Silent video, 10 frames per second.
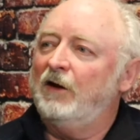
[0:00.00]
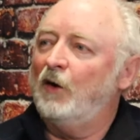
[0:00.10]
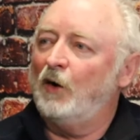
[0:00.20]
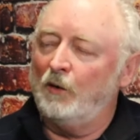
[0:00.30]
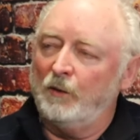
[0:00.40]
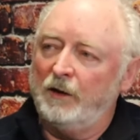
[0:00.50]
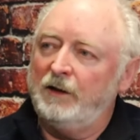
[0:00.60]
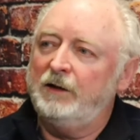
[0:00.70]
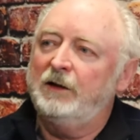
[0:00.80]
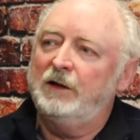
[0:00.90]

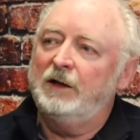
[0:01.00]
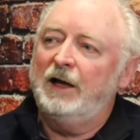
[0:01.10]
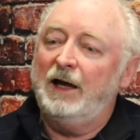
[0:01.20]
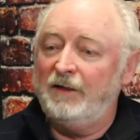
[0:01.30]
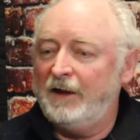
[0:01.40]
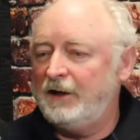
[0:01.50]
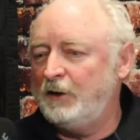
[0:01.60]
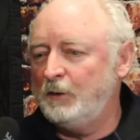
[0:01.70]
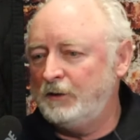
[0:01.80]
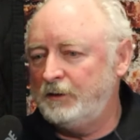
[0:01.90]
artery and then
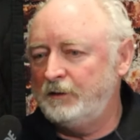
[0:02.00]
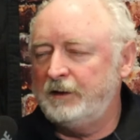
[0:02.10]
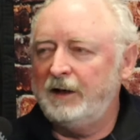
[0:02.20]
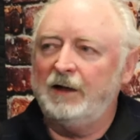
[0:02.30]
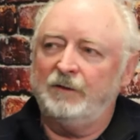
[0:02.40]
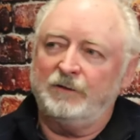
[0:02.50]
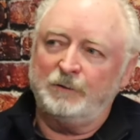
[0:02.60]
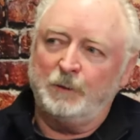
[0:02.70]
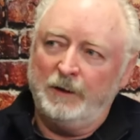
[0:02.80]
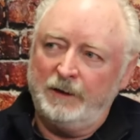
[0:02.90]
you would take out the
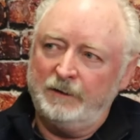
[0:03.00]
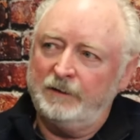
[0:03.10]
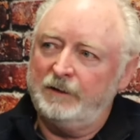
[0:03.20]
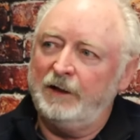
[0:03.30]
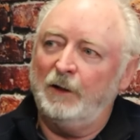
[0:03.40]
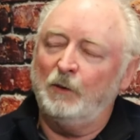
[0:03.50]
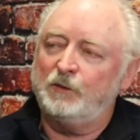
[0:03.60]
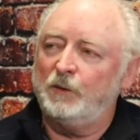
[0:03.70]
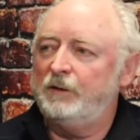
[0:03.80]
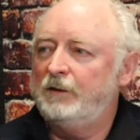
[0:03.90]
spleen. You know, which
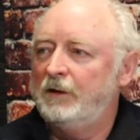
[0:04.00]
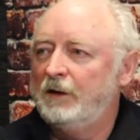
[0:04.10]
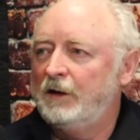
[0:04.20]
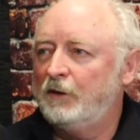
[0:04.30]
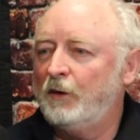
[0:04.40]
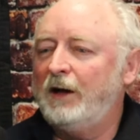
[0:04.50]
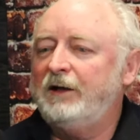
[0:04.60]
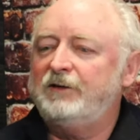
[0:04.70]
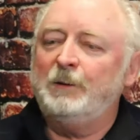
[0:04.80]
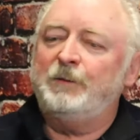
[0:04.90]
would right.
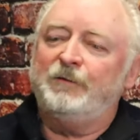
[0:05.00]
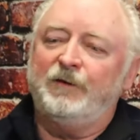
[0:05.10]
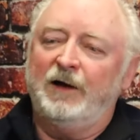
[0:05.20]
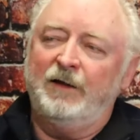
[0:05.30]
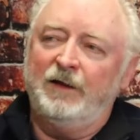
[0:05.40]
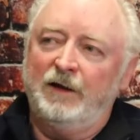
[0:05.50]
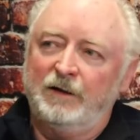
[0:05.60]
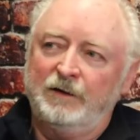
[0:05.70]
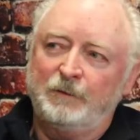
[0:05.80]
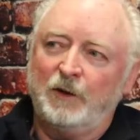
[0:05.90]
greatly simplify
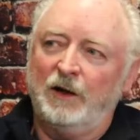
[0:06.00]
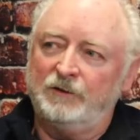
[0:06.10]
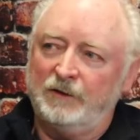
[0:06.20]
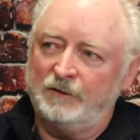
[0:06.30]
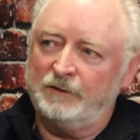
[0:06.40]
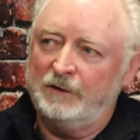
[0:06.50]
the process. We